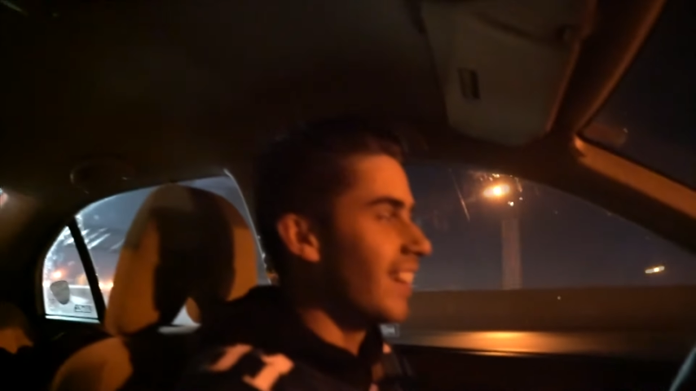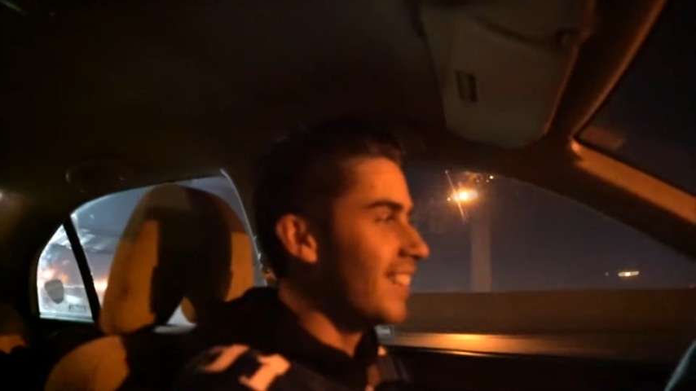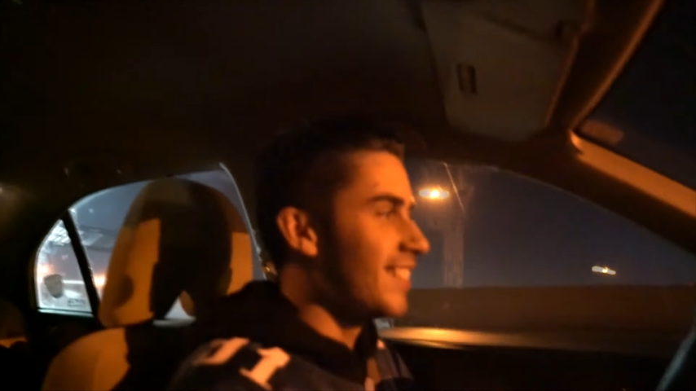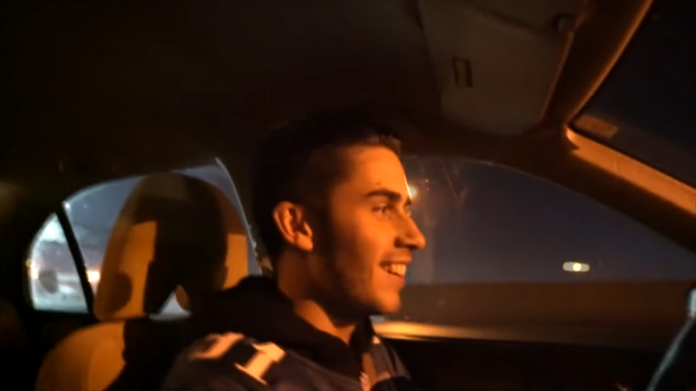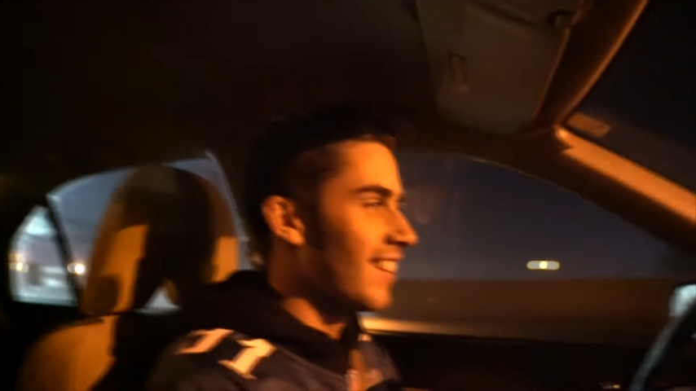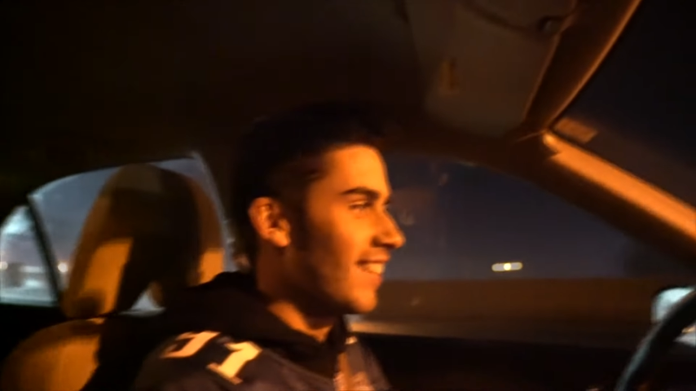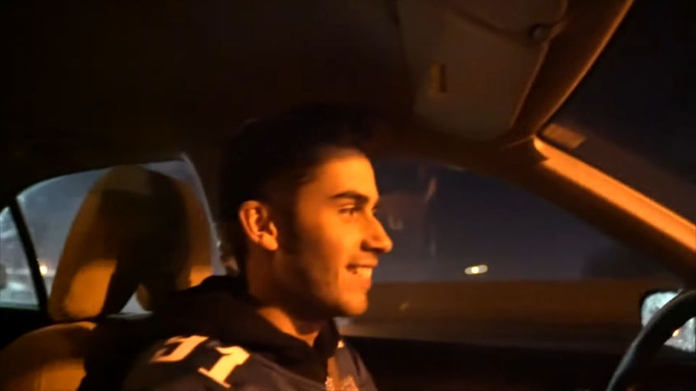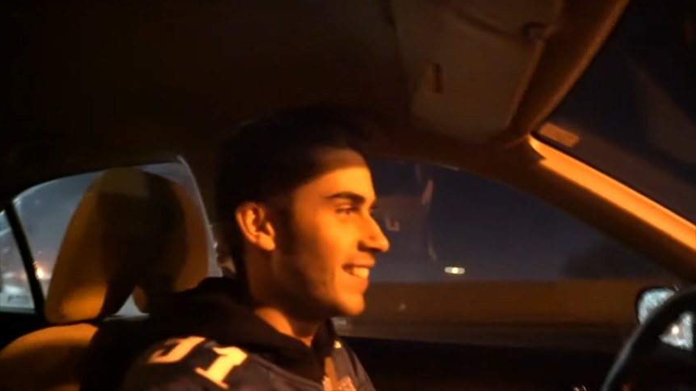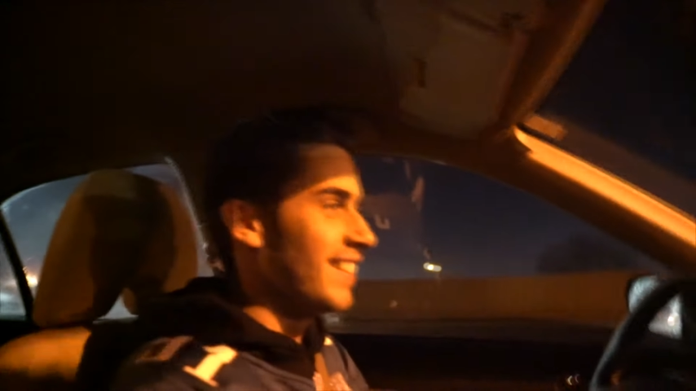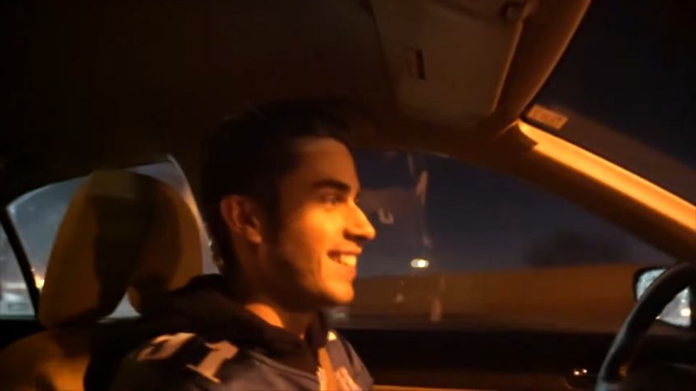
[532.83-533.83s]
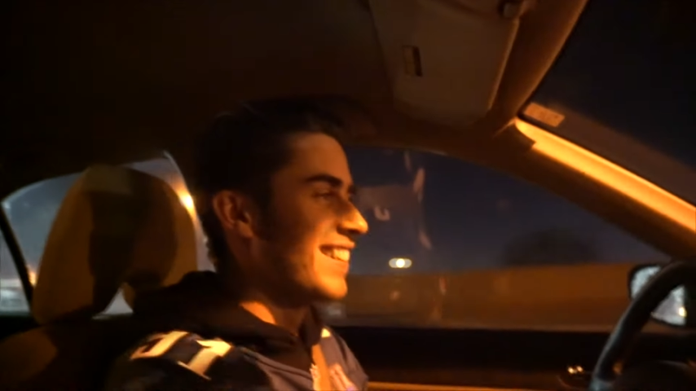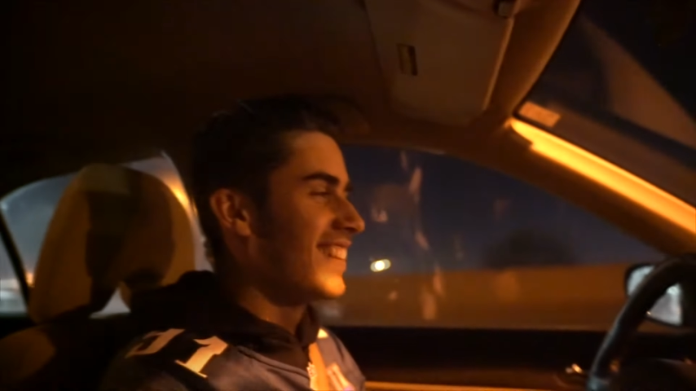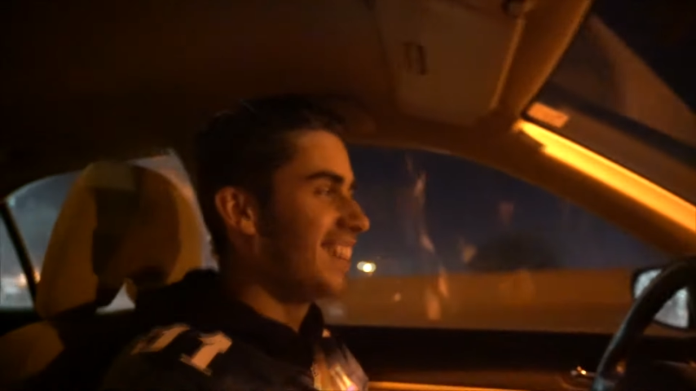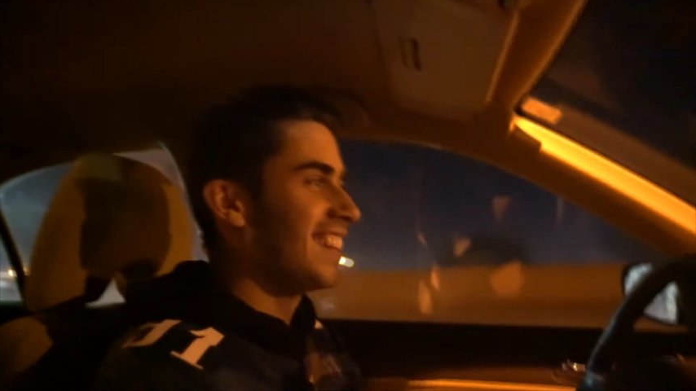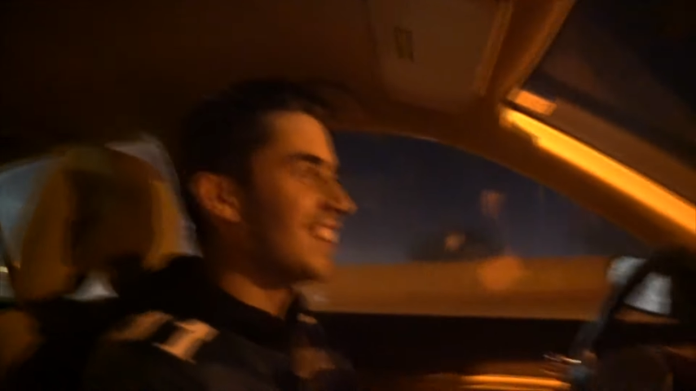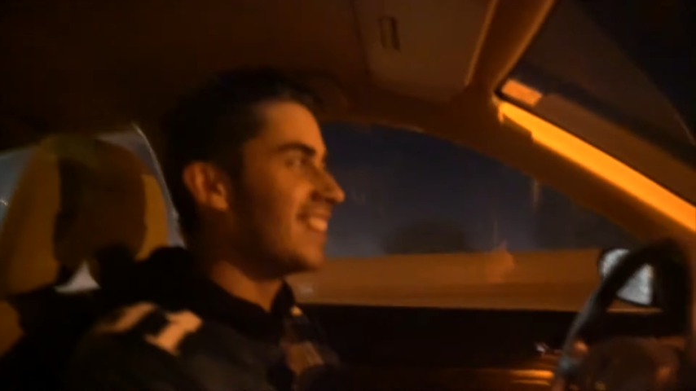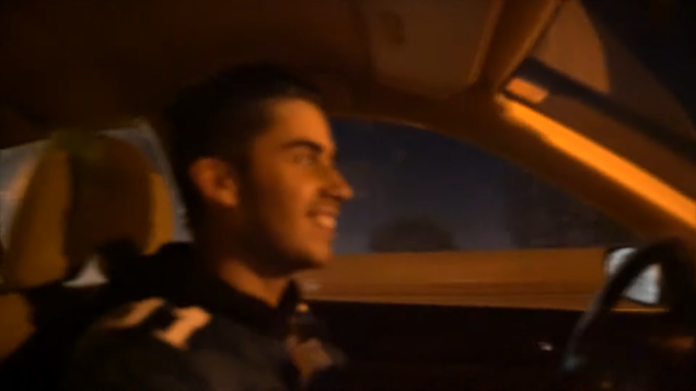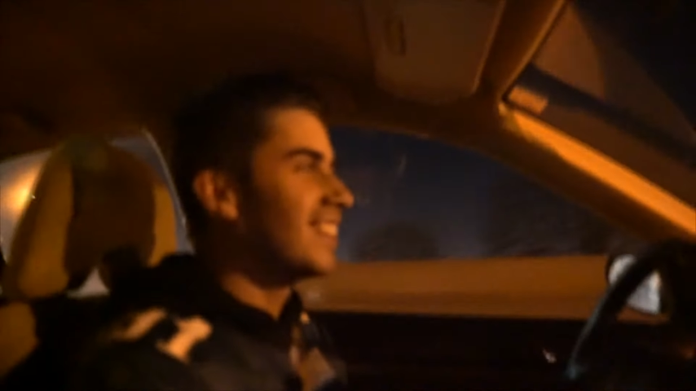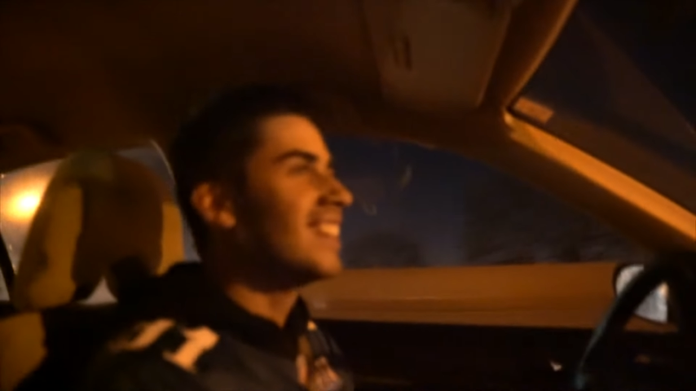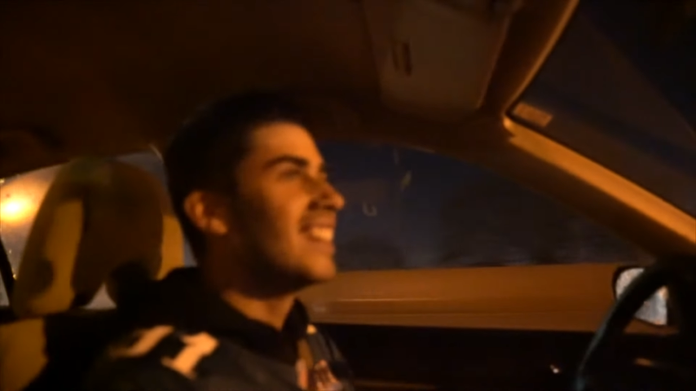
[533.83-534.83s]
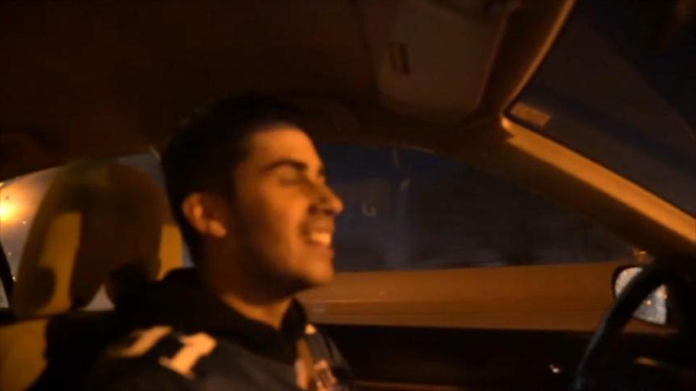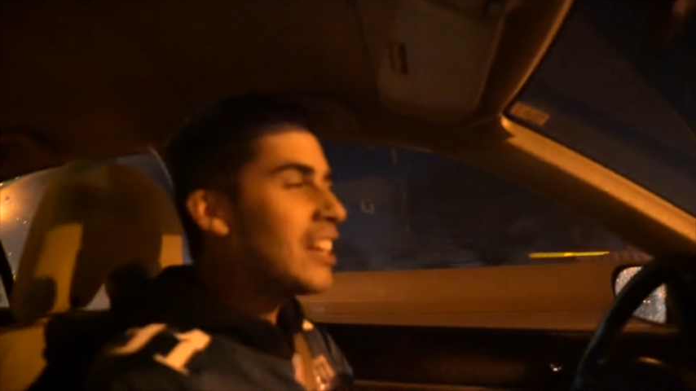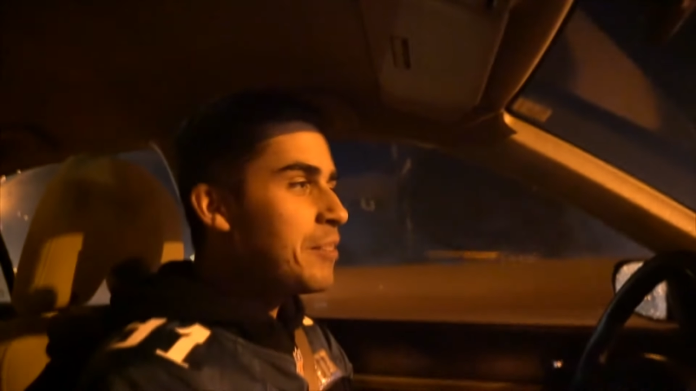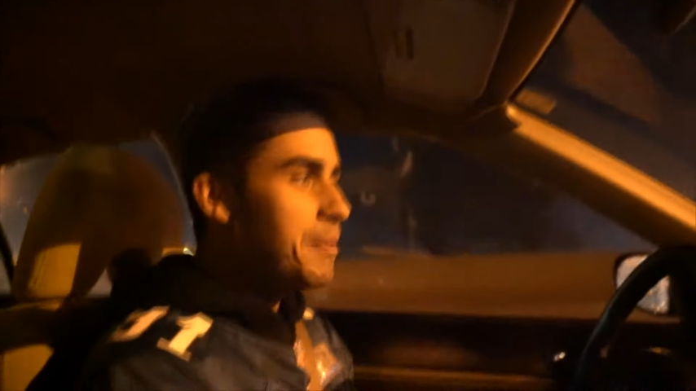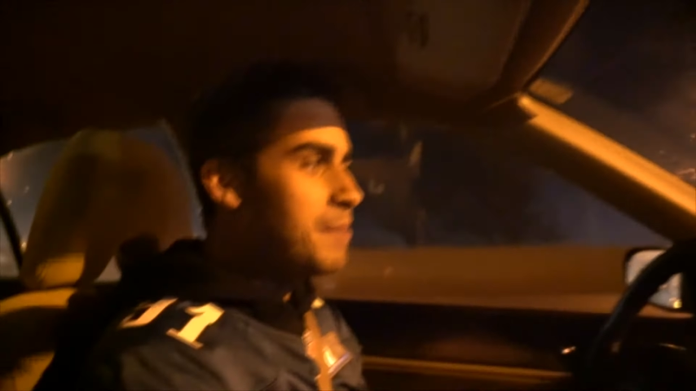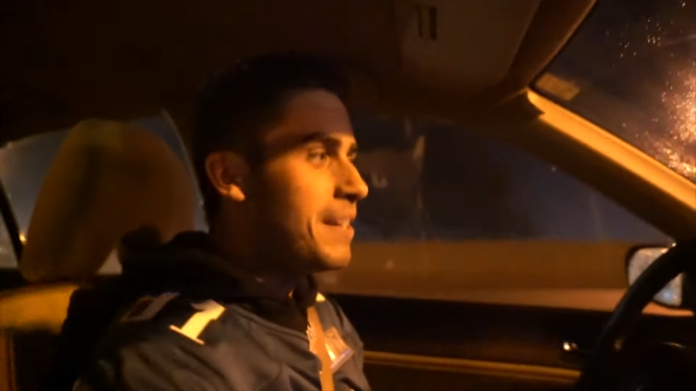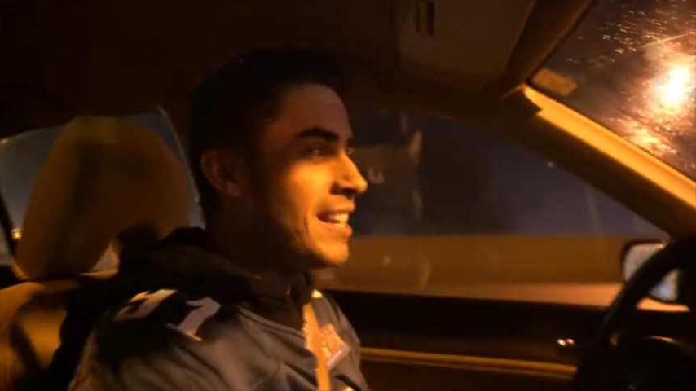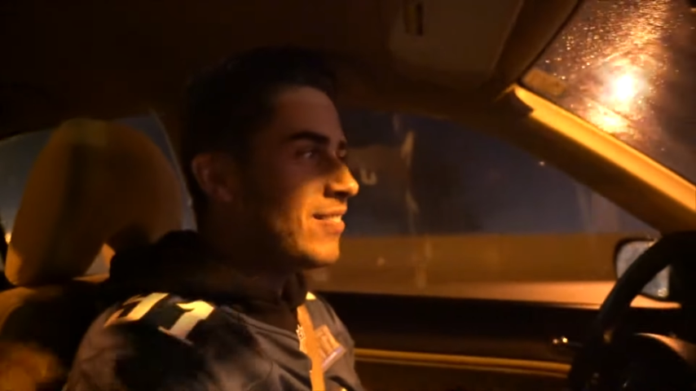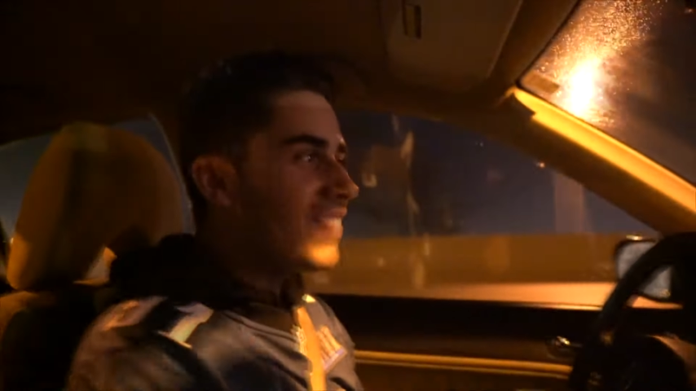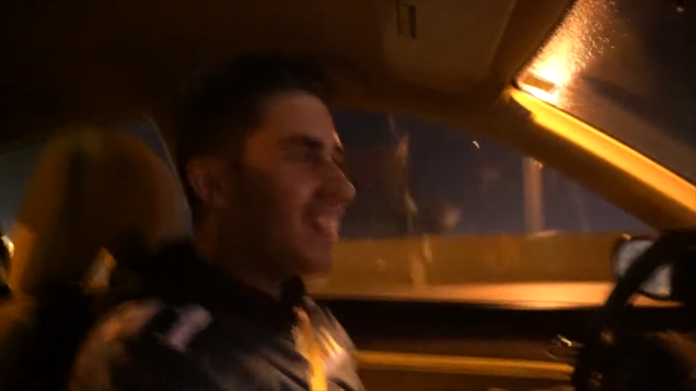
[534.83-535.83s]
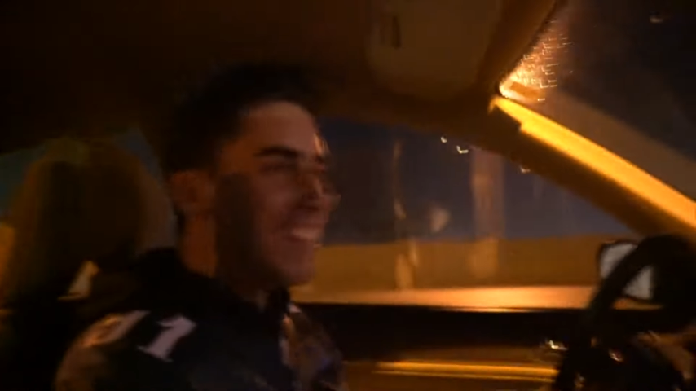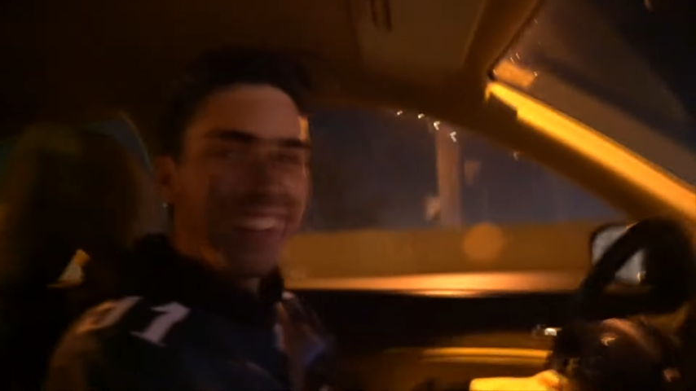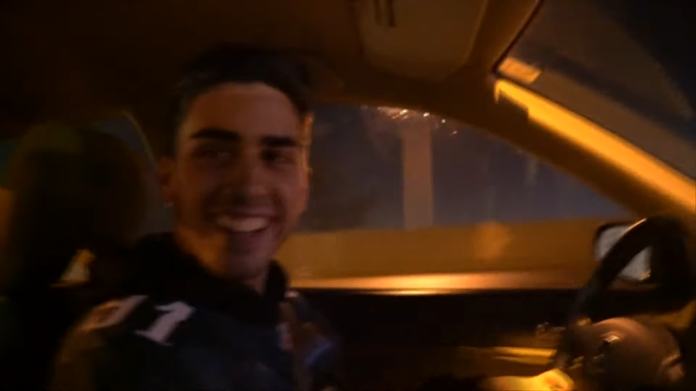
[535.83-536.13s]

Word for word: I know, dude, I love it. Beep, beep, meep, meep.